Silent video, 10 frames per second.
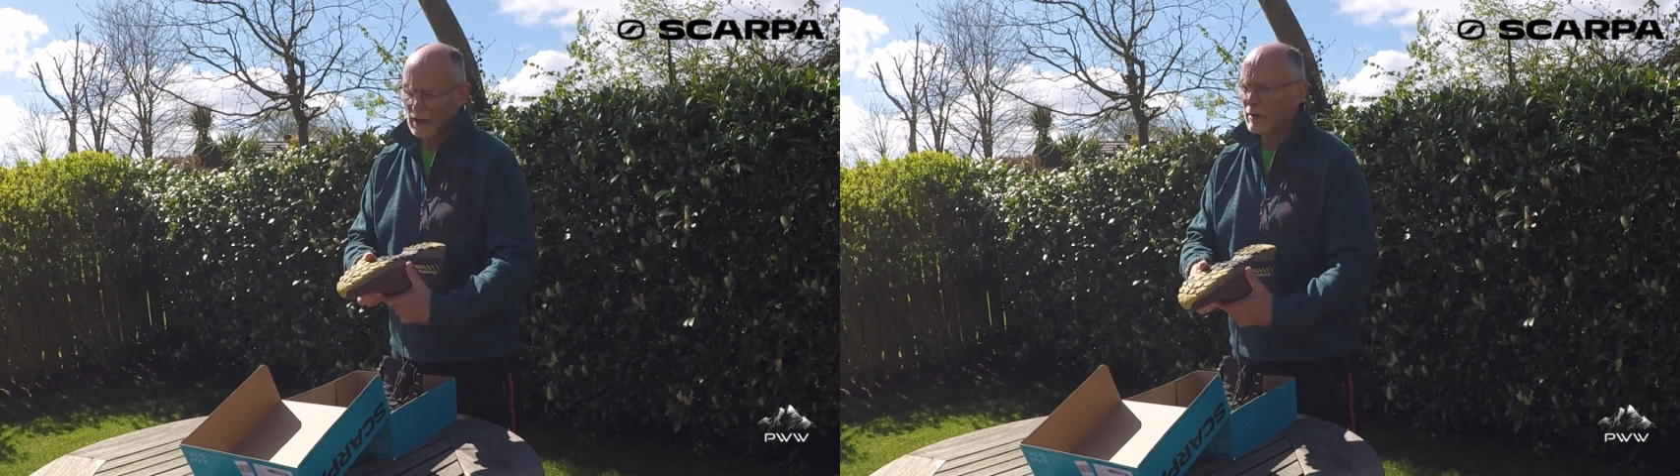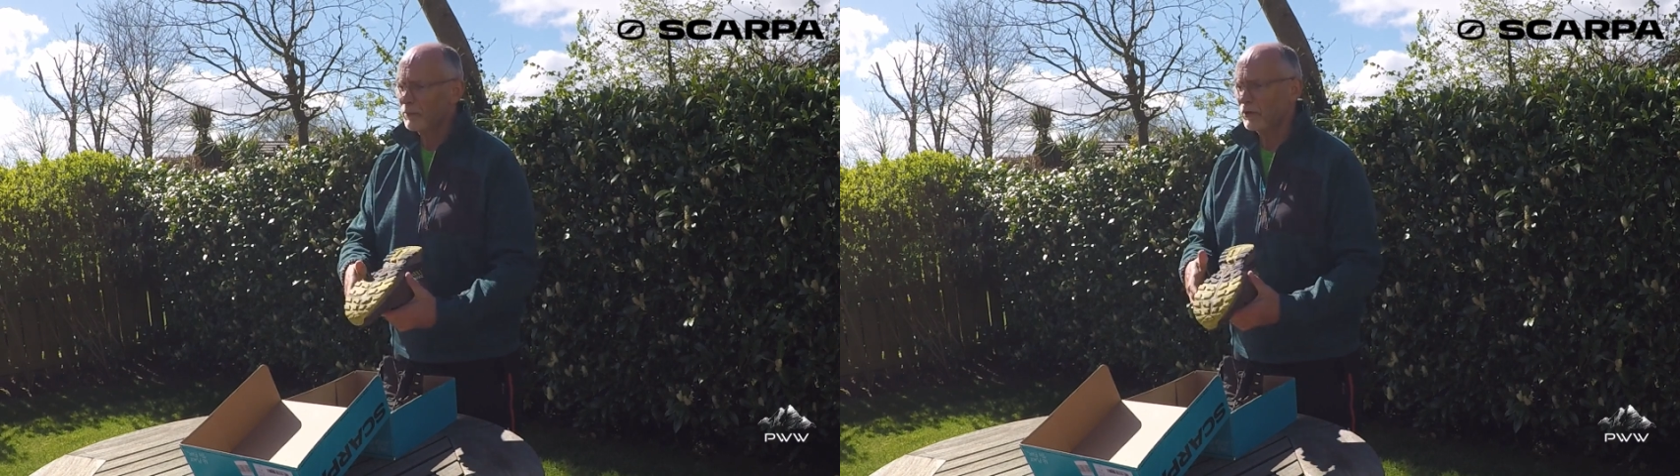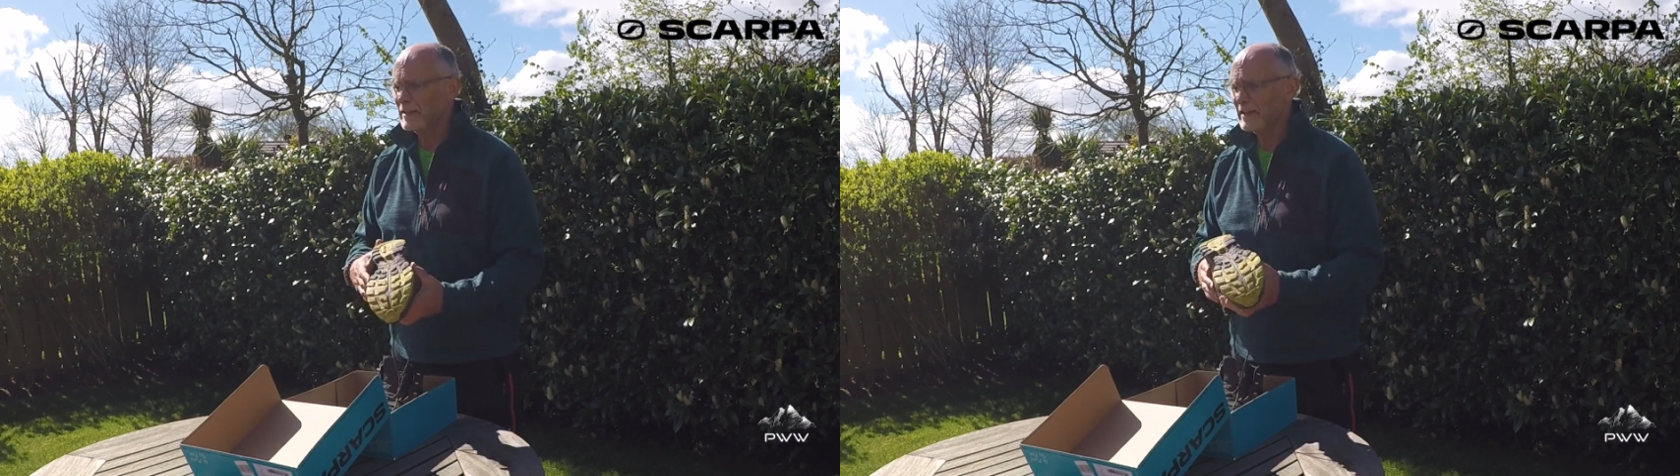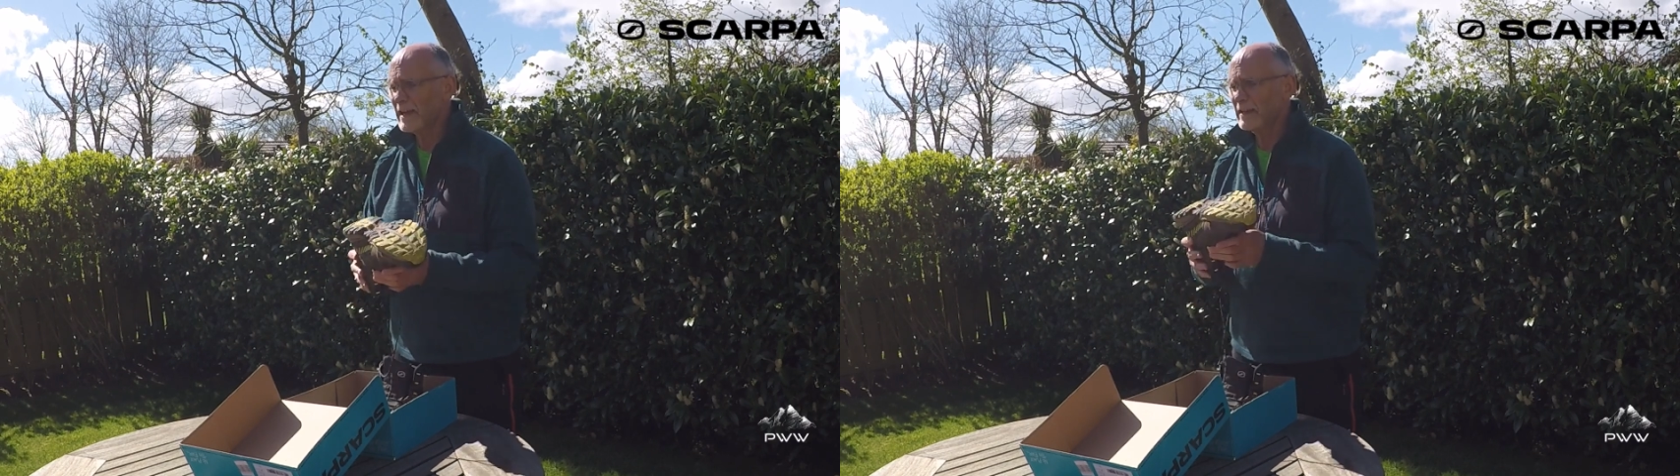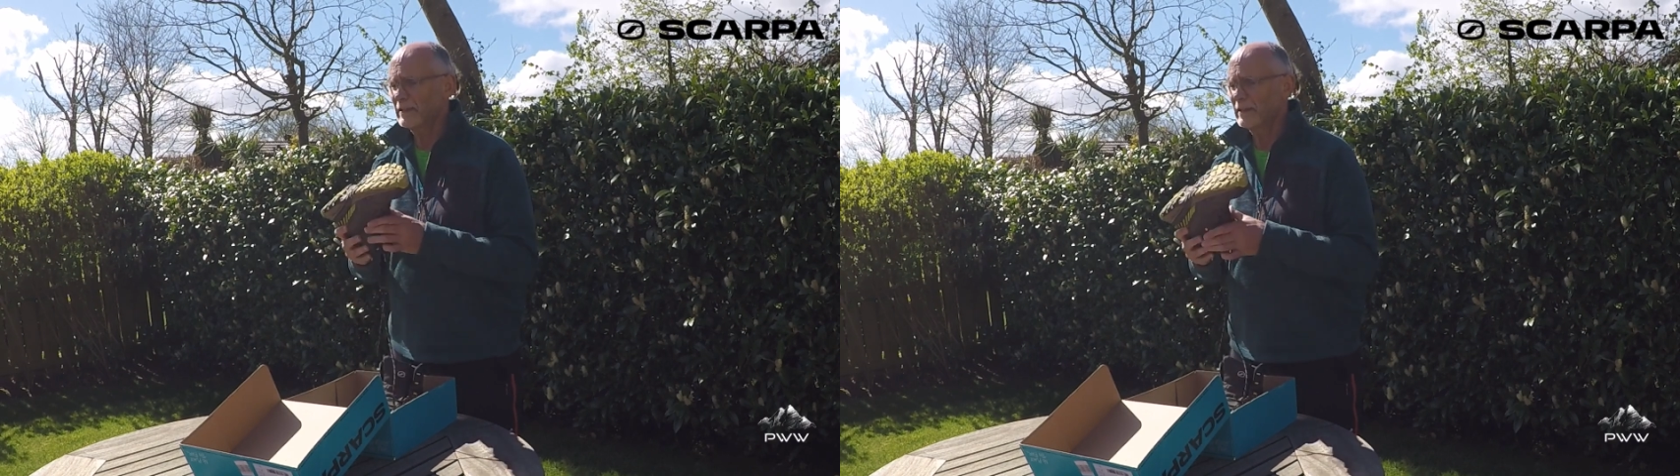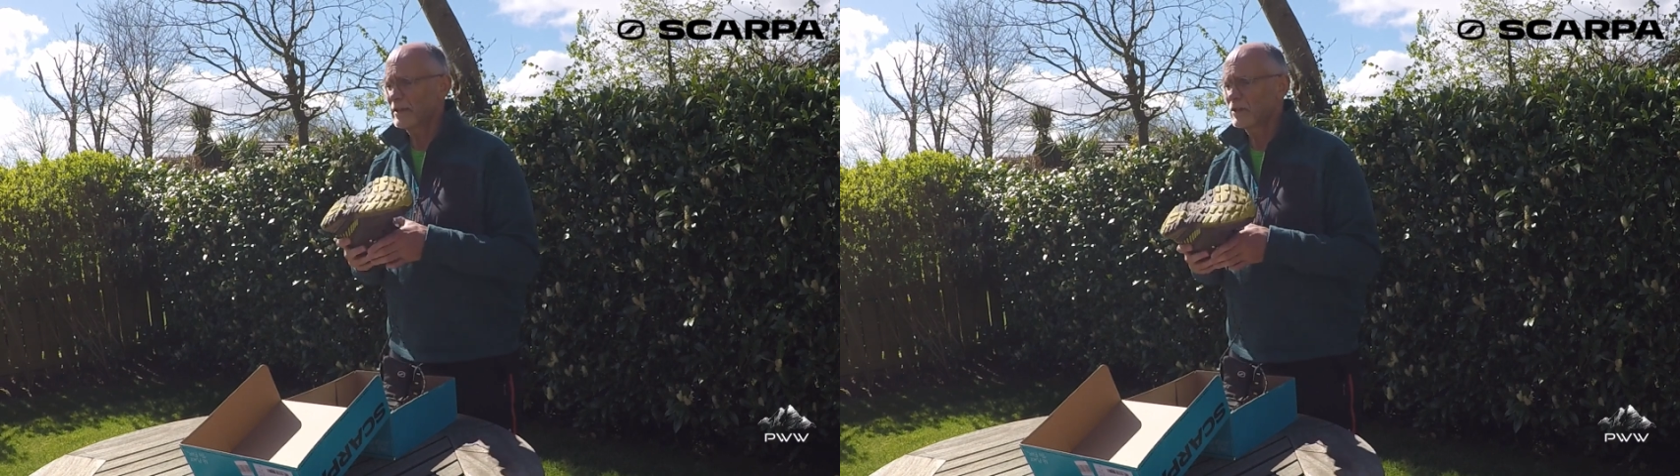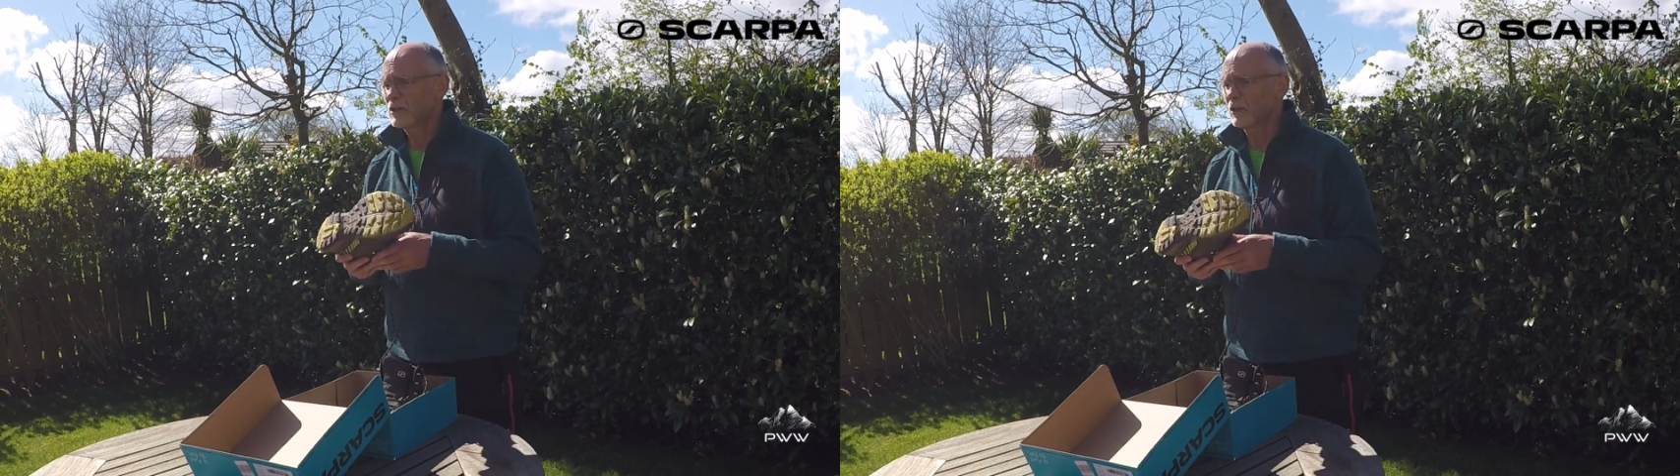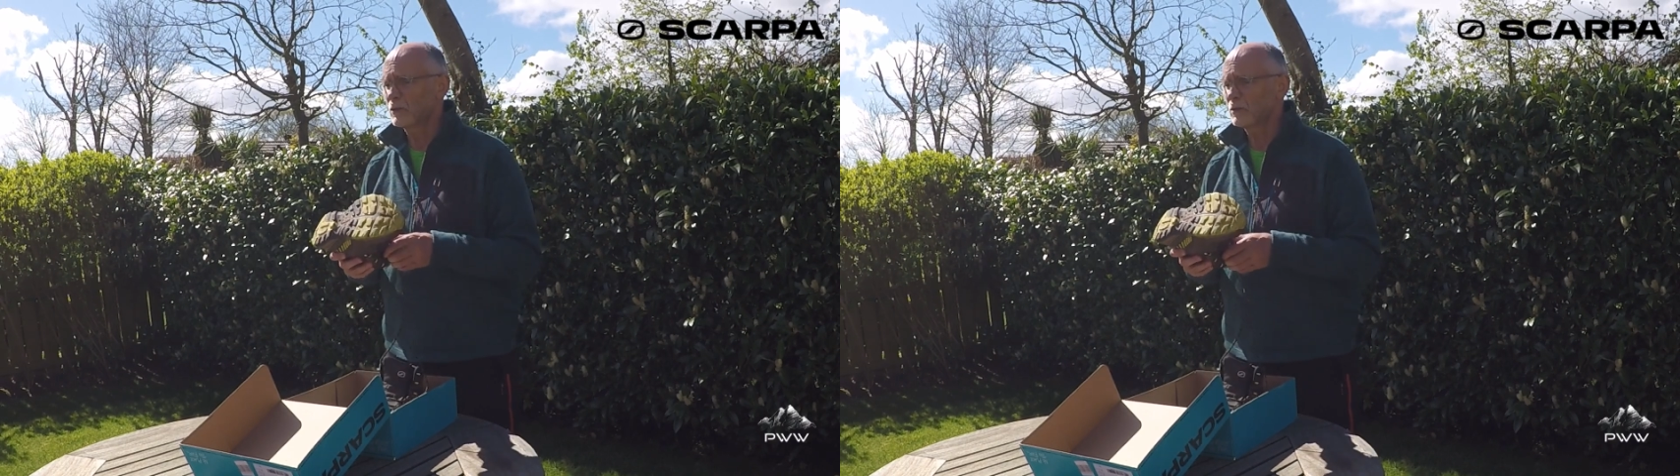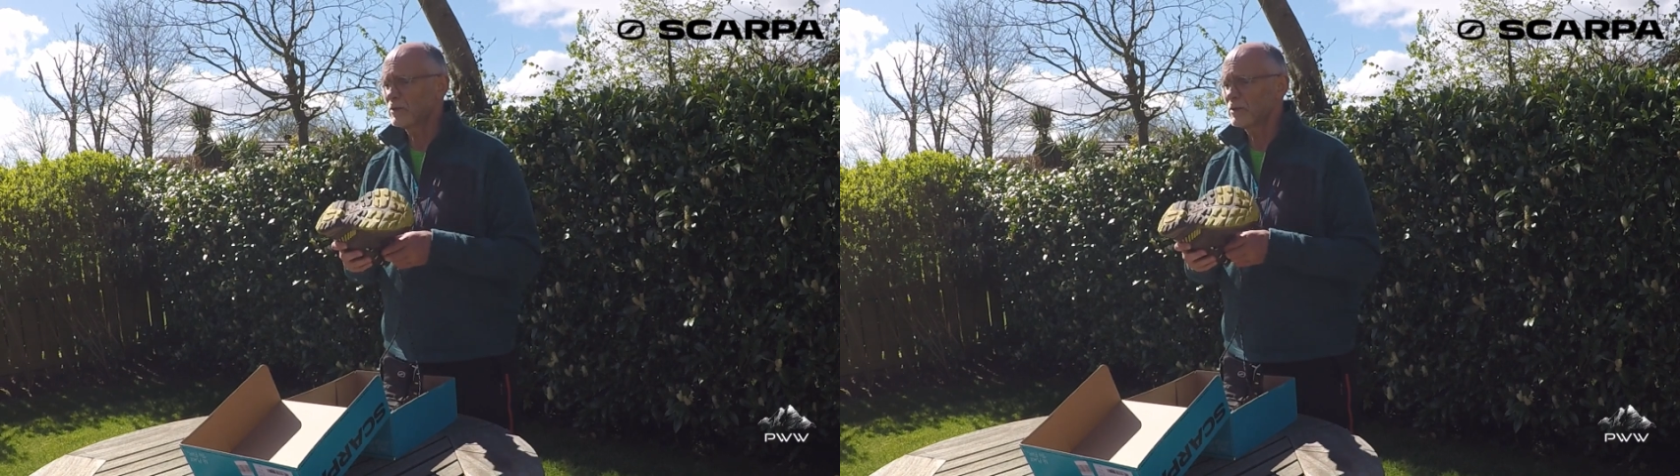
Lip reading: Prasa soles.